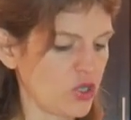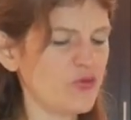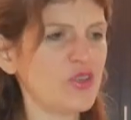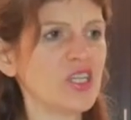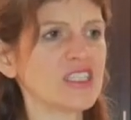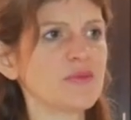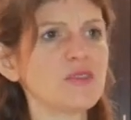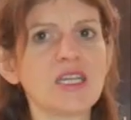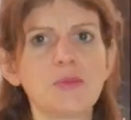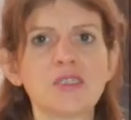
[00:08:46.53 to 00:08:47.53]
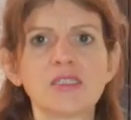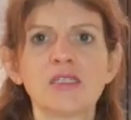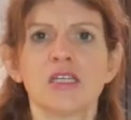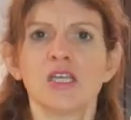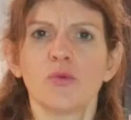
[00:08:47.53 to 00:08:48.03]
hopefully you get some tips
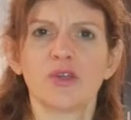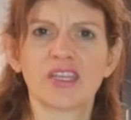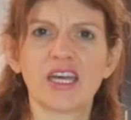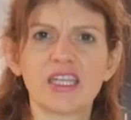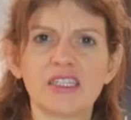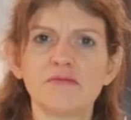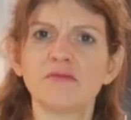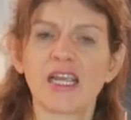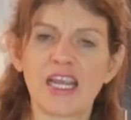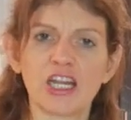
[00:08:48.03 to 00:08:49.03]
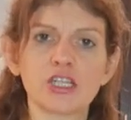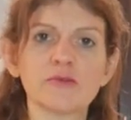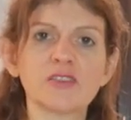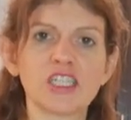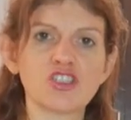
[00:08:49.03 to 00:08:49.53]
with cutting
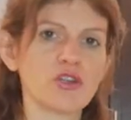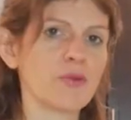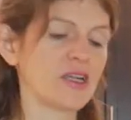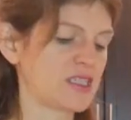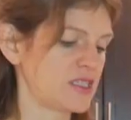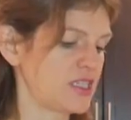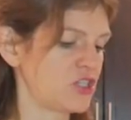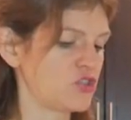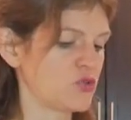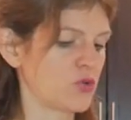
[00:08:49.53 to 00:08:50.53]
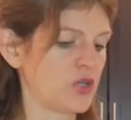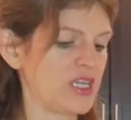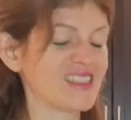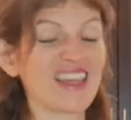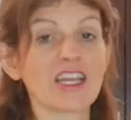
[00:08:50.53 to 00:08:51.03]
hair. Sensory processing disorder
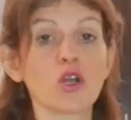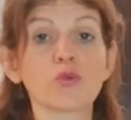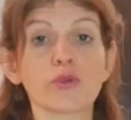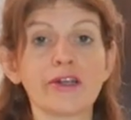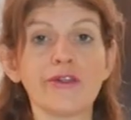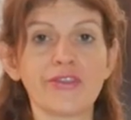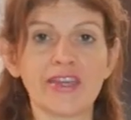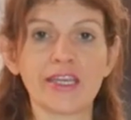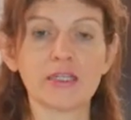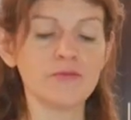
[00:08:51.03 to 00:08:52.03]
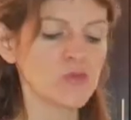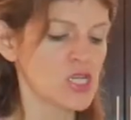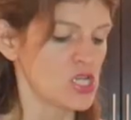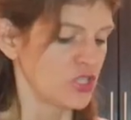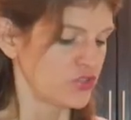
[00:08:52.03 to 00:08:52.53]
is like a real thing.
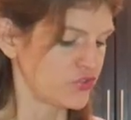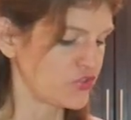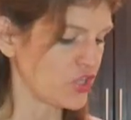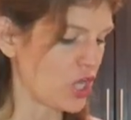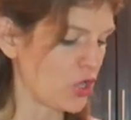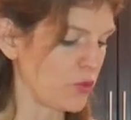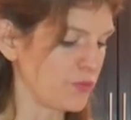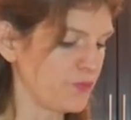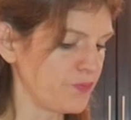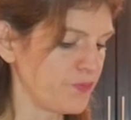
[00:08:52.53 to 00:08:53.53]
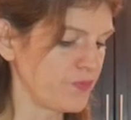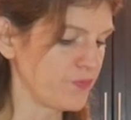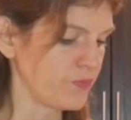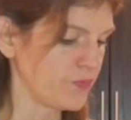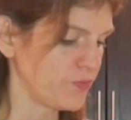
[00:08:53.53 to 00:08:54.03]
So
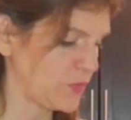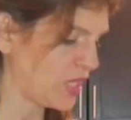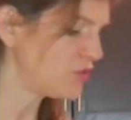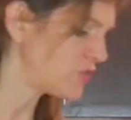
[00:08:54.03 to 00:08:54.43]
now you